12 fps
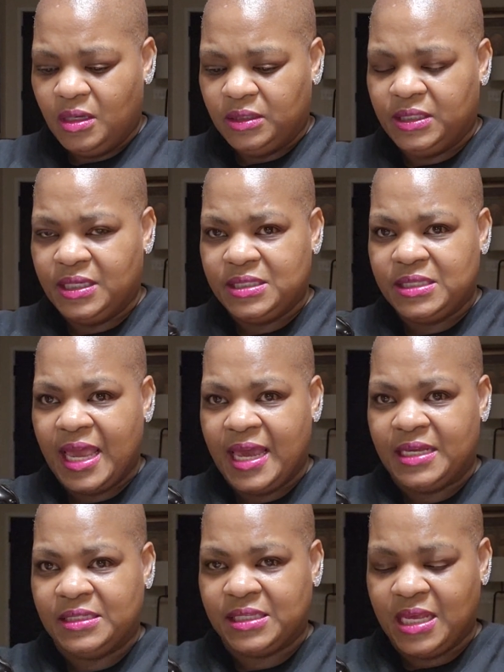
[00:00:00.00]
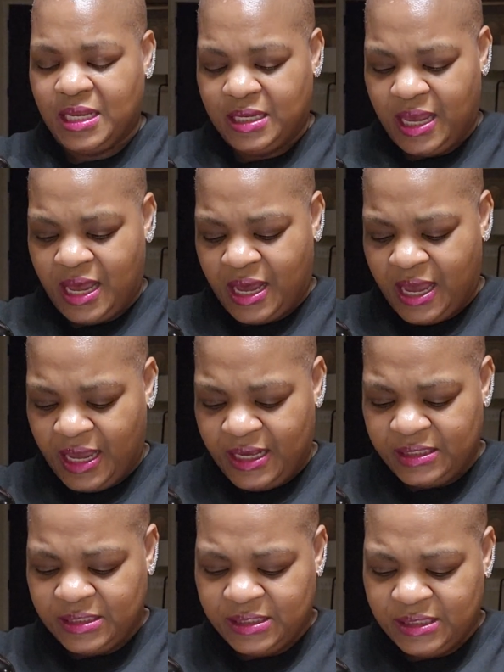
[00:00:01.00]
This has
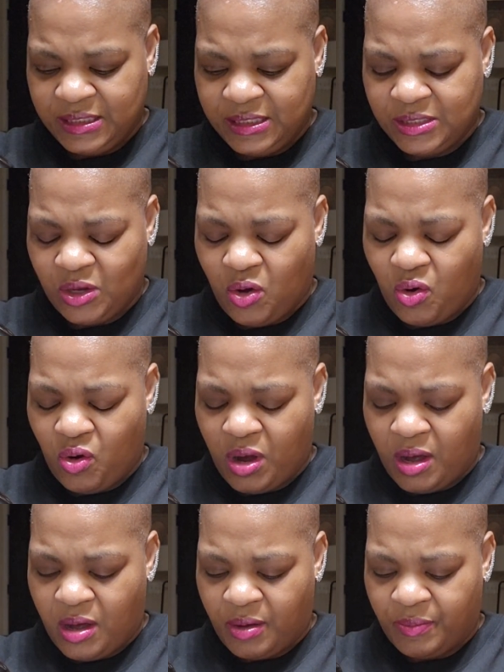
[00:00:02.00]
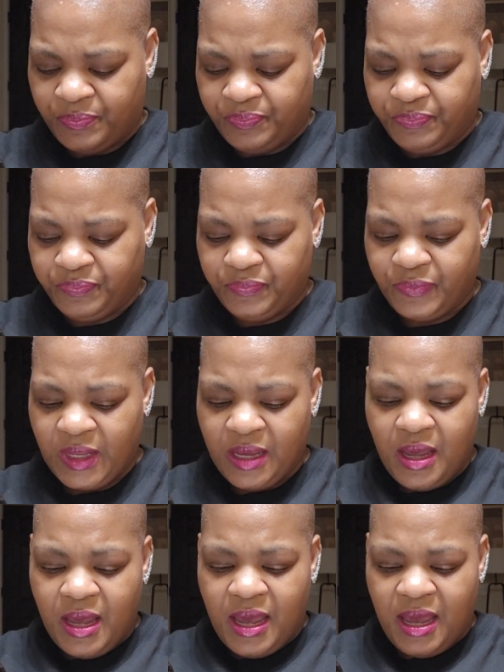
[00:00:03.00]
this is a
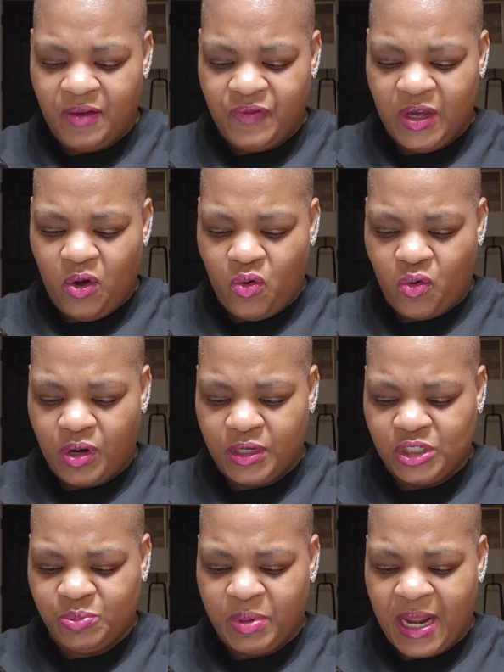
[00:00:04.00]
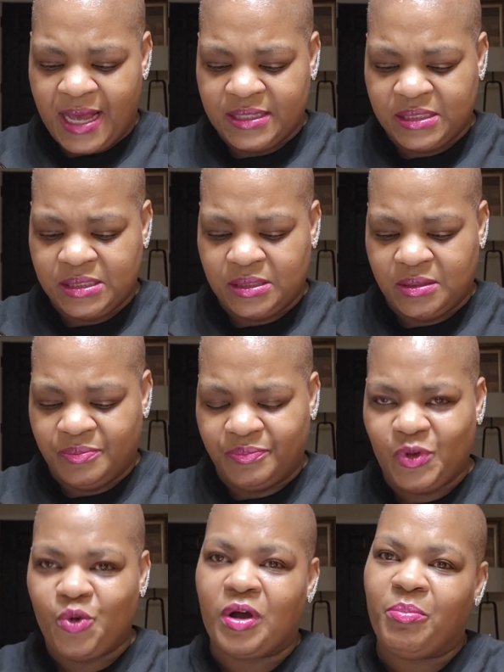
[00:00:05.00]
heavy orange blossom
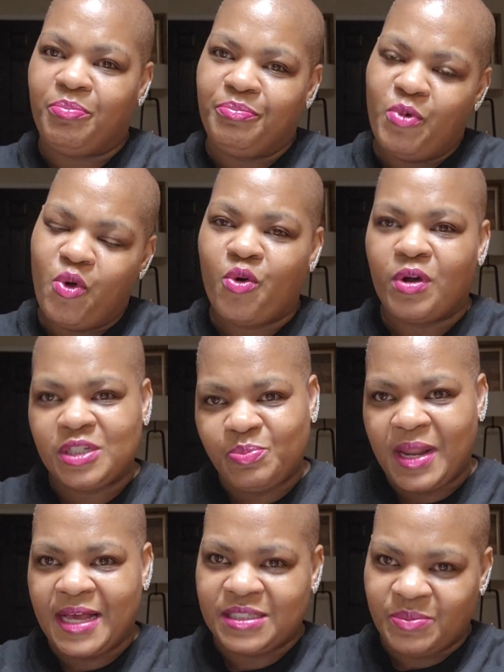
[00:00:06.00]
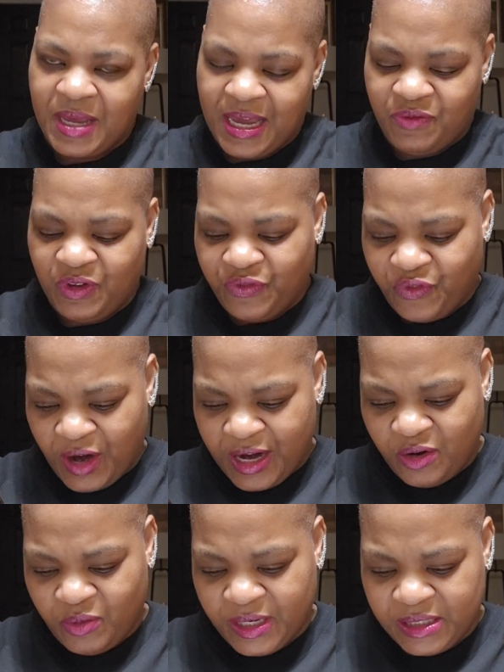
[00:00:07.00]
or orange blossom heavy
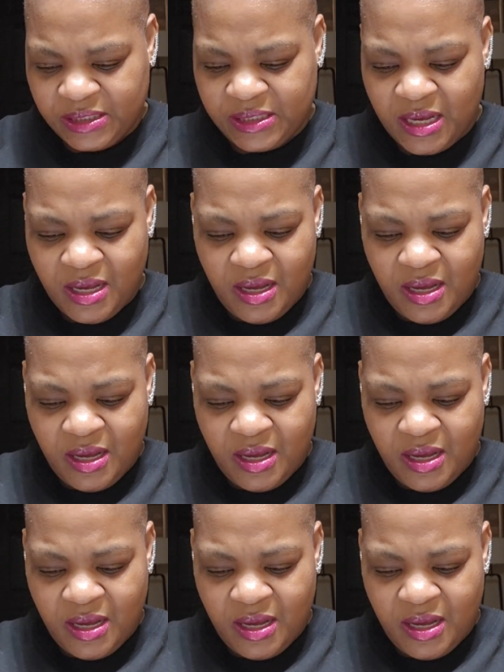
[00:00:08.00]
fragrance.